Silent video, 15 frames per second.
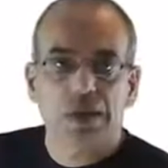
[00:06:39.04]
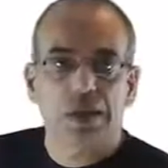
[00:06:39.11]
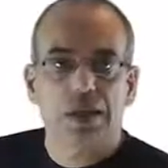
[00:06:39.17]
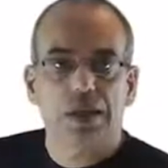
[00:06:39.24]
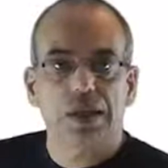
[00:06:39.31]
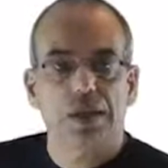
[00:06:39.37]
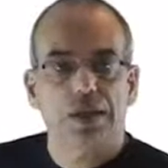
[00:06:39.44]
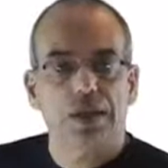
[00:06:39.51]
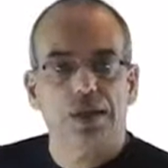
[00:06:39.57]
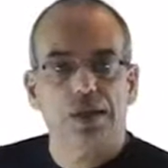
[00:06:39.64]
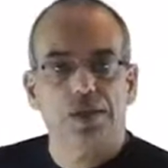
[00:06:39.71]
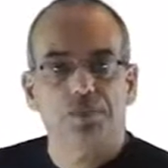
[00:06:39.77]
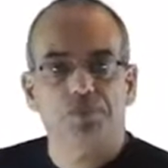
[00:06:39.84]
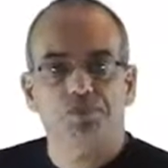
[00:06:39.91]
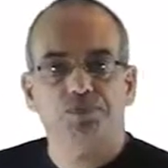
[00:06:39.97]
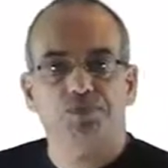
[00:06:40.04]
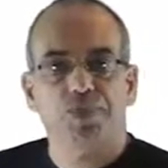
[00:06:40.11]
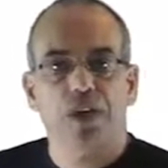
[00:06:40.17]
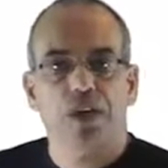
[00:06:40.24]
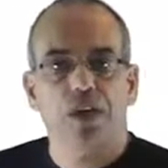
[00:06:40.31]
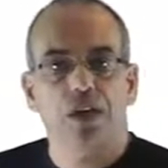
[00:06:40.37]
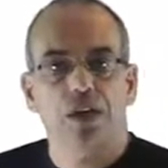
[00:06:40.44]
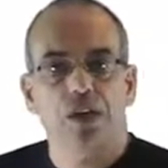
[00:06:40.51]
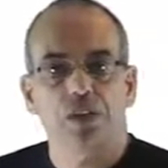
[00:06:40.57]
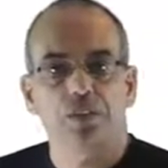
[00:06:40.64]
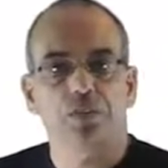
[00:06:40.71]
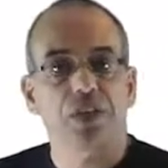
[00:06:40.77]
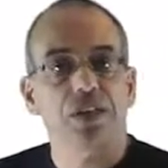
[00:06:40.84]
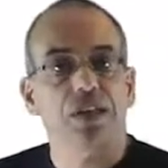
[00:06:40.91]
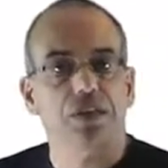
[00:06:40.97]
uh, um, uh,
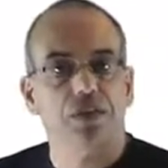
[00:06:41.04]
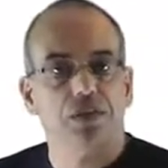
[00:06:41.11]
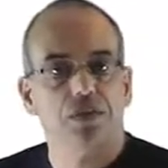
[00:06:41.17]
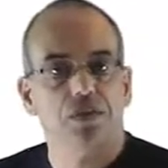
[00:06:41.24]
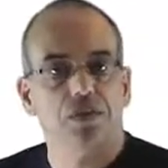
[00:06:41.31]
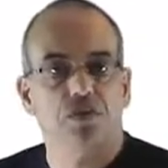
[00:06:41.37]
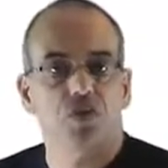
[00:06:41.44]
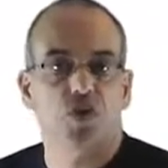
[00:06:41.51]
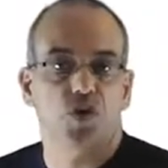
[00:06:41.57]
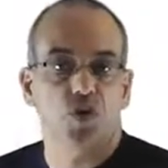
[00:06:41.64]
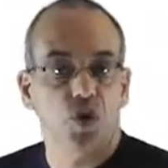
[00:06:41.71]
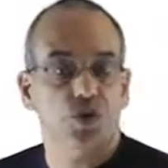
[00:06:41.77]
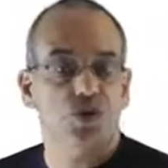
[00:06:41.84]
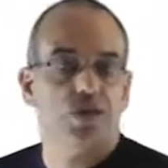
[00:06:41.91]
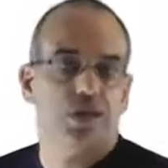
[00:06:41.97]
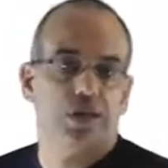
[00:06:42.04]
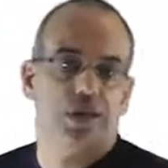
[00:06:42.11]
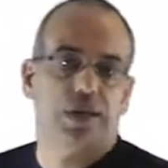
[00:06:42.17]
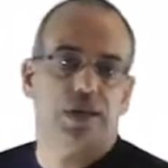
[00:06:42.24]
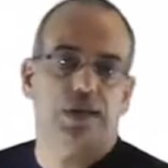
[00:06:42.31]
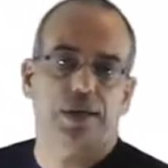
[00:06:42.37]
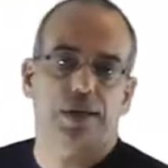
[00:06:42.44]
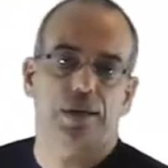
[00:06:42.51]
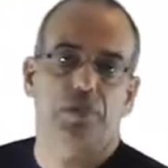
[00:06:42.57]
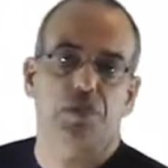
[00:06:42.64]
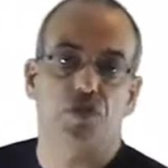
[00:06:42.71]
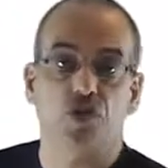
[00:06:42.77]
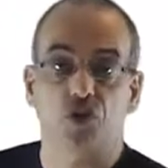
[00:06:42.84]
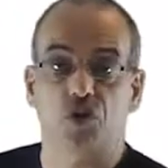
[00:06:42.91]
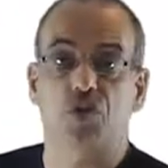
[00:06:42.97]
impedance for noise uh,
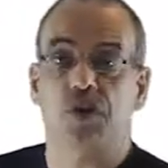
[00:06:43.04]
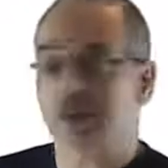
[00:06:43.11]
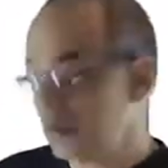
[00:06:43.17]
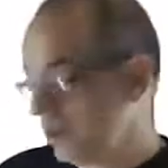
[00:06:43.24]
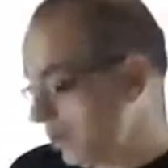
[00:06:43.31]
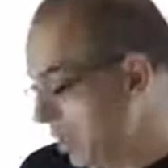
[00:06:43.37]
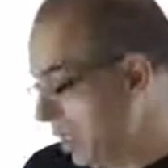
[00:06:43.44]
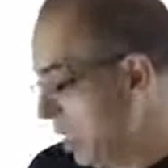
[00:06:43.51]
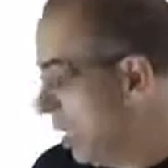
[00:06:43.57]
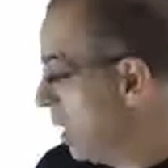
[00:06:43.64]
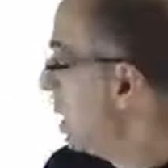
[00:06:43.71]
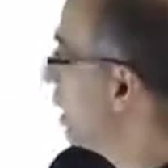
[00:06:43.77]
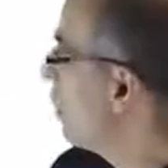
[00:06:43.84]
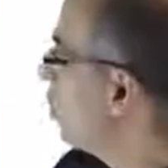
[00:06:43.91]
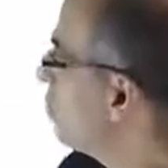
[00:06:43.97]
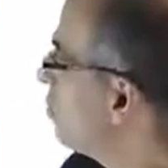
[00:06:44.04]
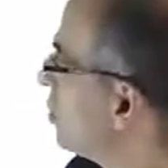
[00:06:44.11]
performance, will